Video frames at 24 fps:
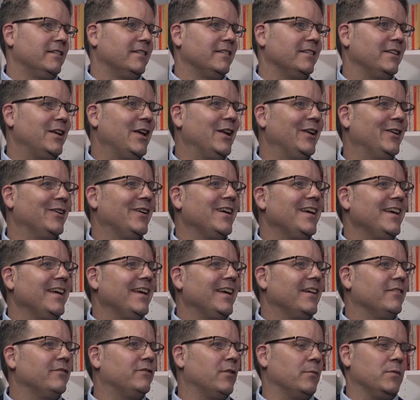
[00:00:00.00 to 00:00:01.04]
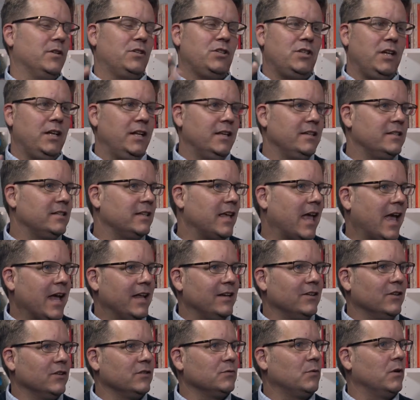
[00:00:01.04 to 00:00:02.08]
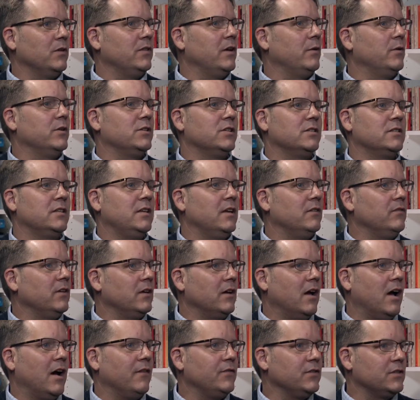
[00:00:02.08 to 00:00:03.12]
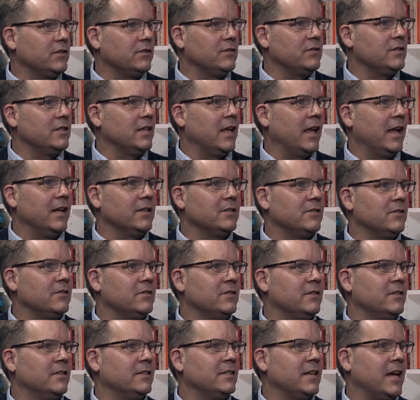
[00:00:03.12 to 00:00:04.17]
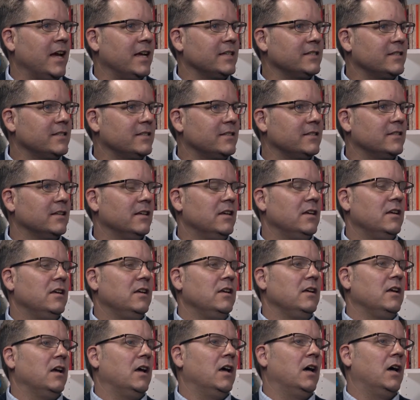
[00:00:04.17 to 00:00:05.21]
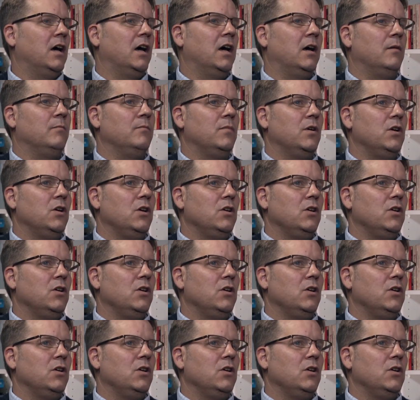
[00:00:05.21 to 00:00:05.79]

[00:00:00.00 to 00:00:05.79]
you know, from the cheating scandals where they were just giving officers the answers to the tests, to